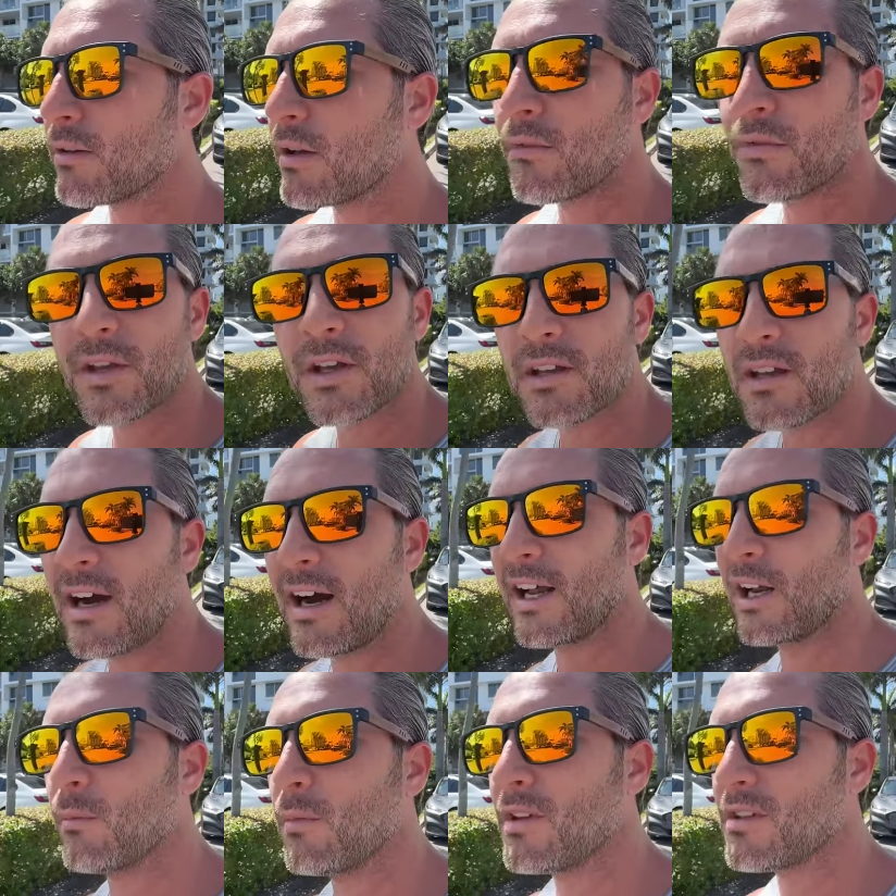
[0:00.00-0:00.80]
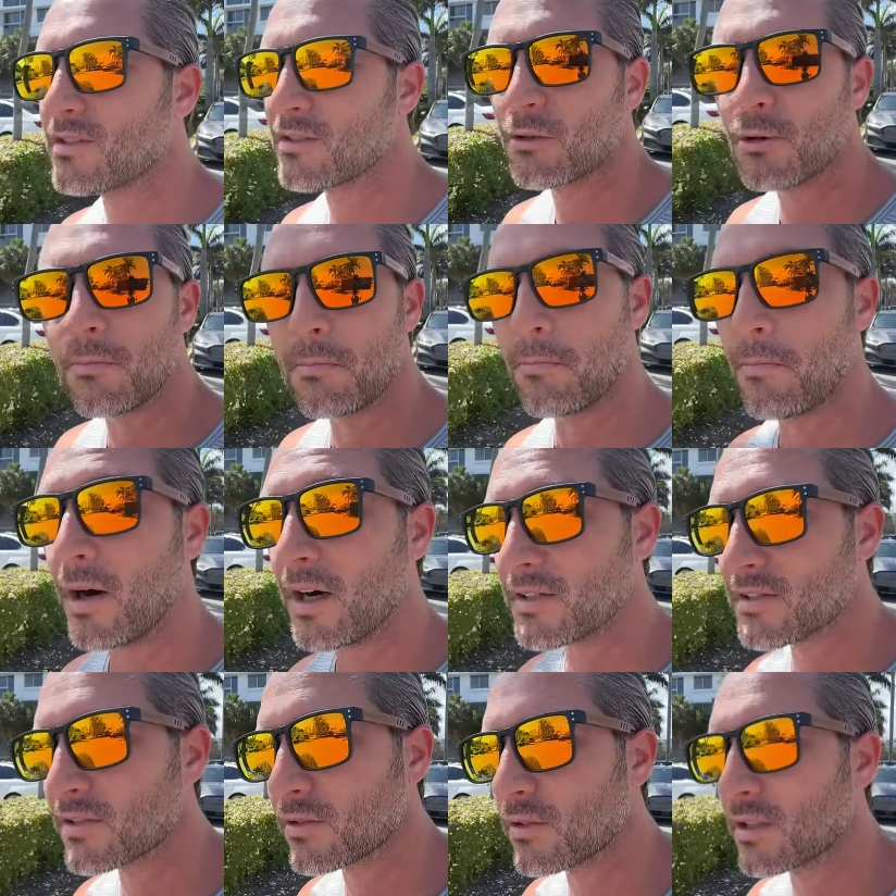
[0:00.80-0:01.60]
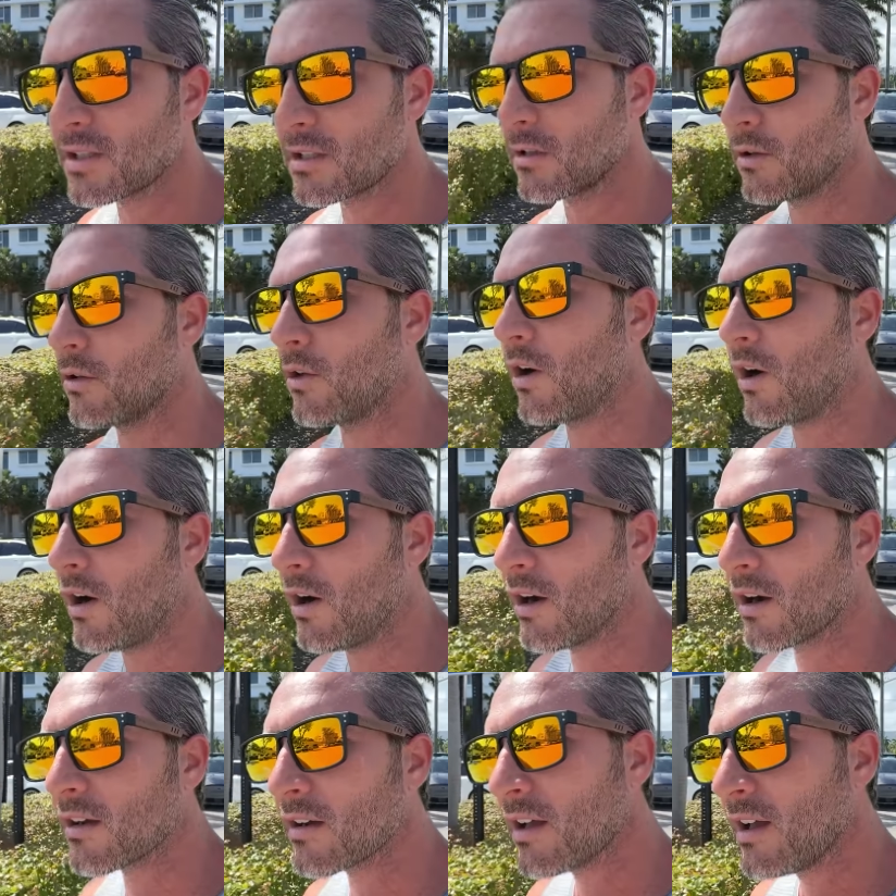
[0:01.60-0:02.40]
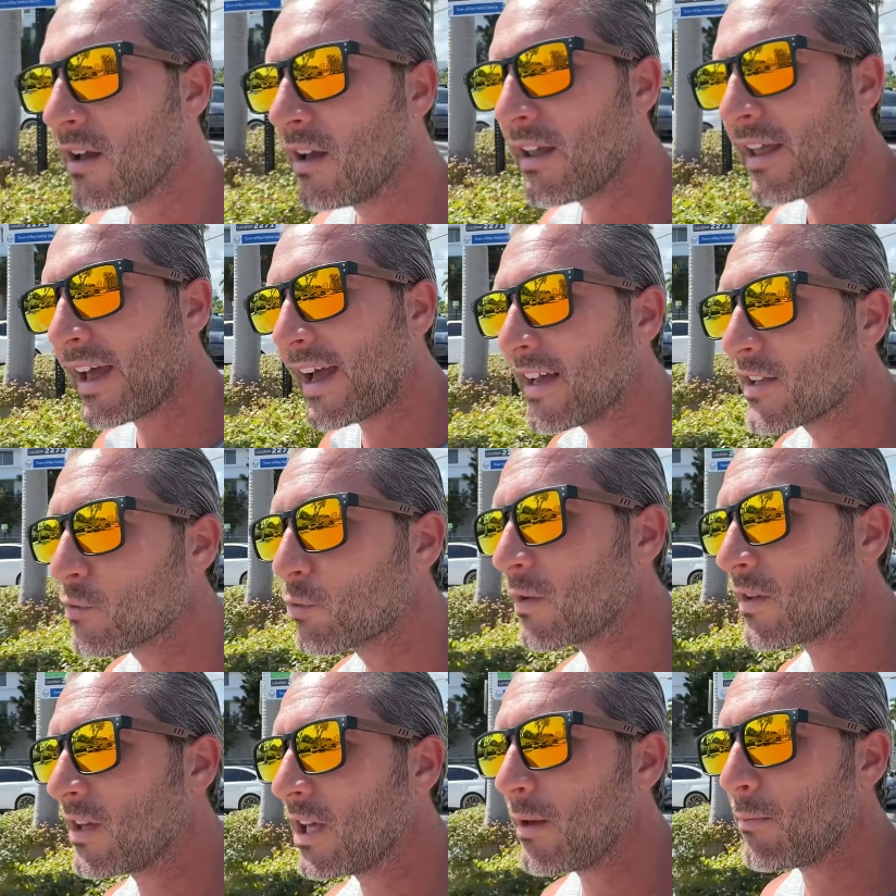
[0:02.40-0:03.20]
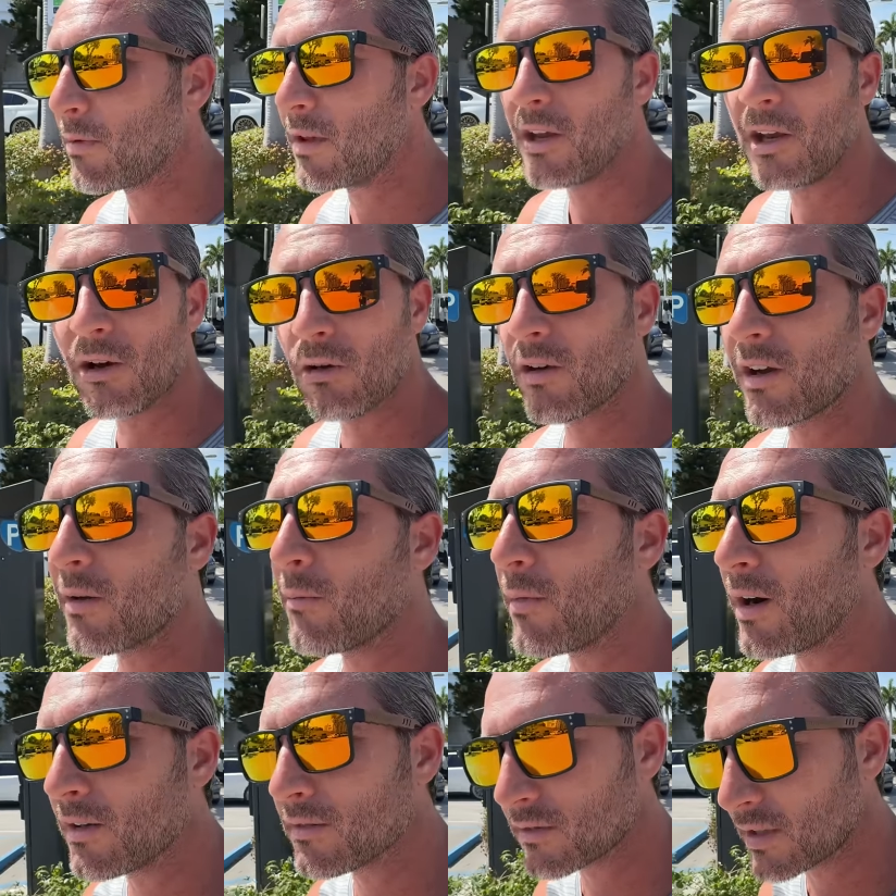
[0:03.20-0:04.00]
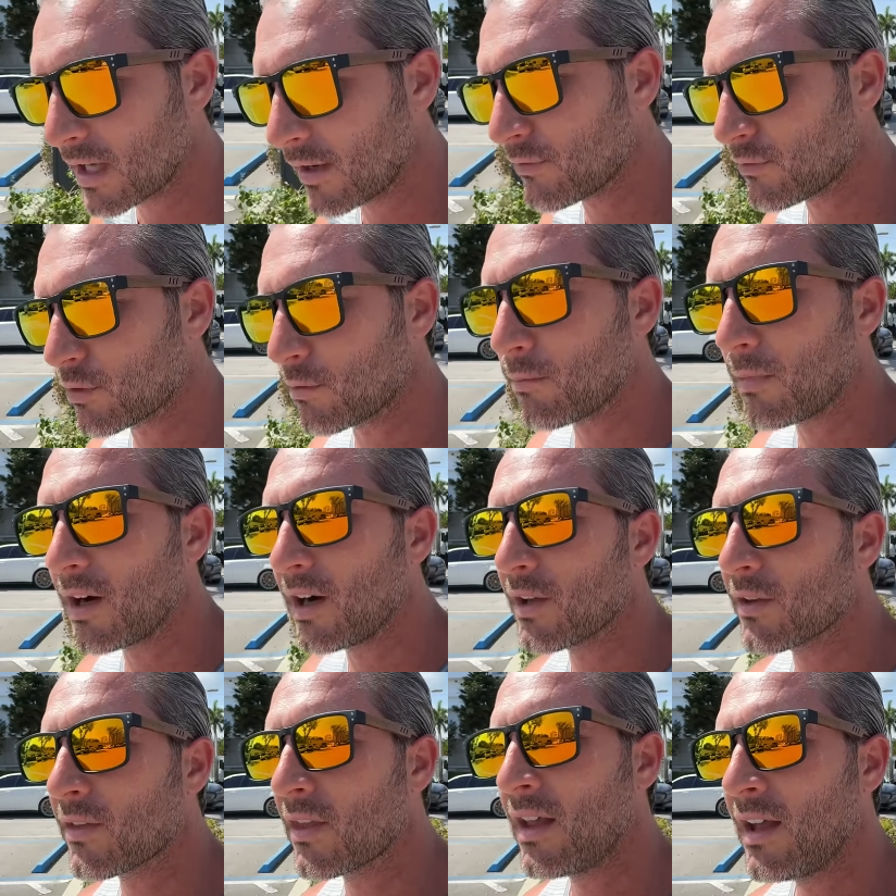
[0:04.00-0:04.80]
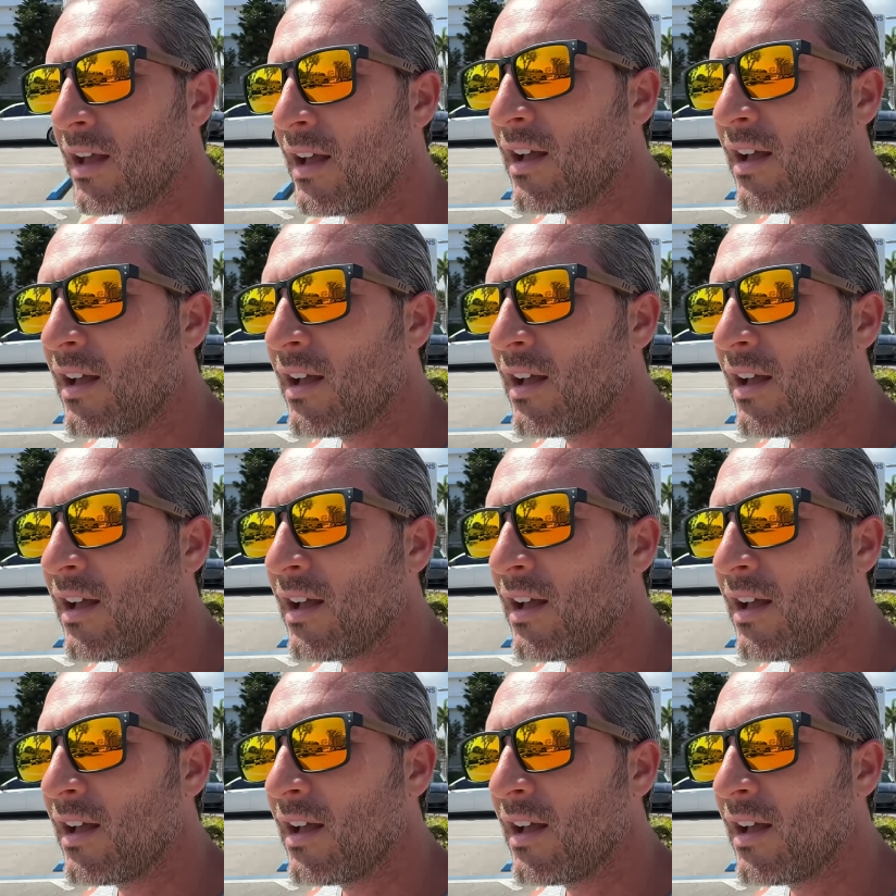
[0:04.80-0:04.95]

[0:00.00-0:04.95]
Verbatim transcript: If the economy is still bustling along, as we keep hearing month after month,